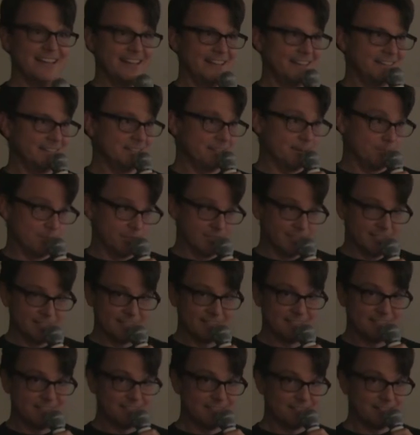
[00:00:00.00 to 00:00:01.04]
and I'm
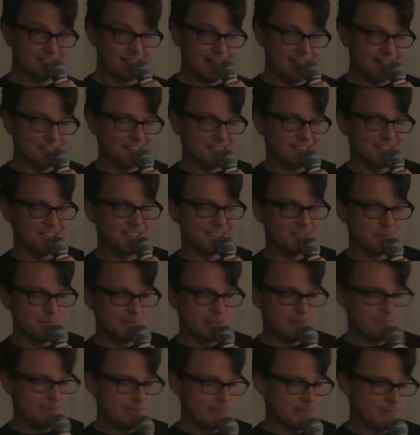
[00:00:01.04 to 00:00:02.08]
really glad to see so
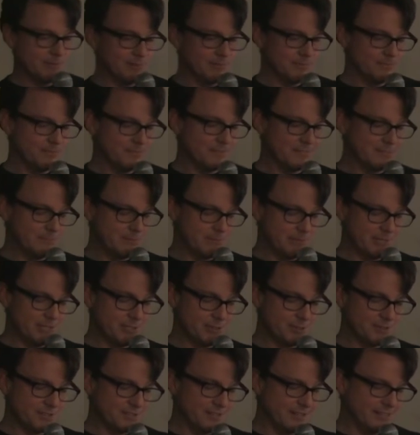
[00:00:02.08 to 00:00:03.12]
many people seem to be
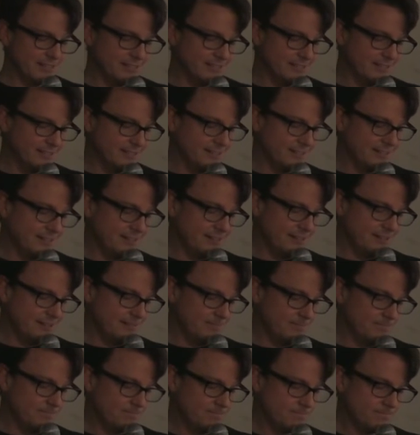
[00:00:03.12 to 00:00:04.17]
interested in it.
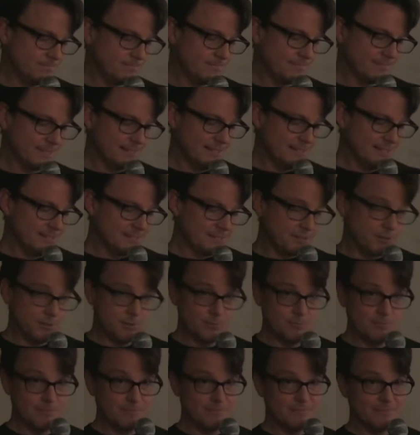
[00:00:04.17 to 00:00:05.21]
Um,
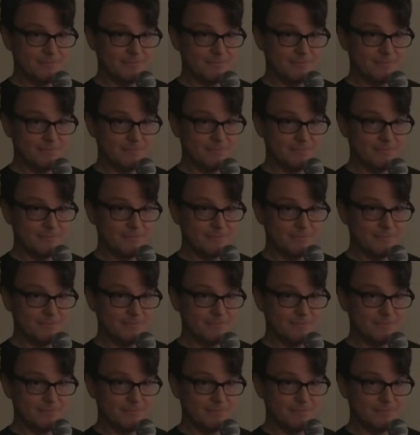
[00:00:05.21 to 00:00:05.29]
so,